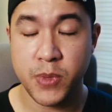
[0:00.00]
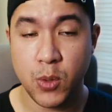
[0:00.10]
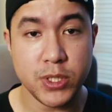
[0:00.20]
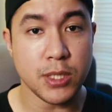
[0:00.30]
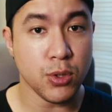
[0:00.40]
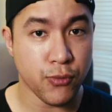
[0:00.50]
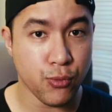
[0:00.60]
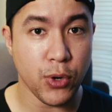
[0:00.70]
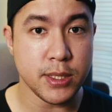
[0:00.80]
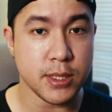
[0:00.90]
which I took for
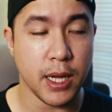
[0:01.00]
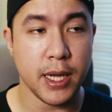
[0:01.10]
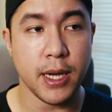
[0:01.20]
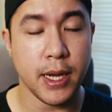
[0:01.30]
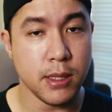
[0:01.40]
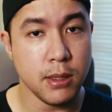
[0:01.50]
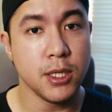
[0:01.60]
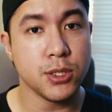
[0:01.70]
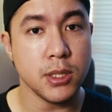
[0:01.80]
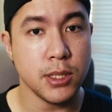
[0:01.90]
granted. I
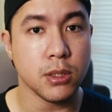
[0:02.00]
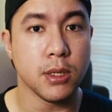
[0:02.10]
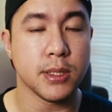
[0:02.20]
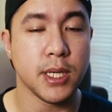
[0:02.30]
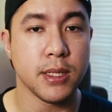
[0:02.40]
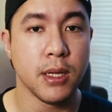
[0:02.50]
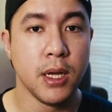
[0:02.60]
literally thought that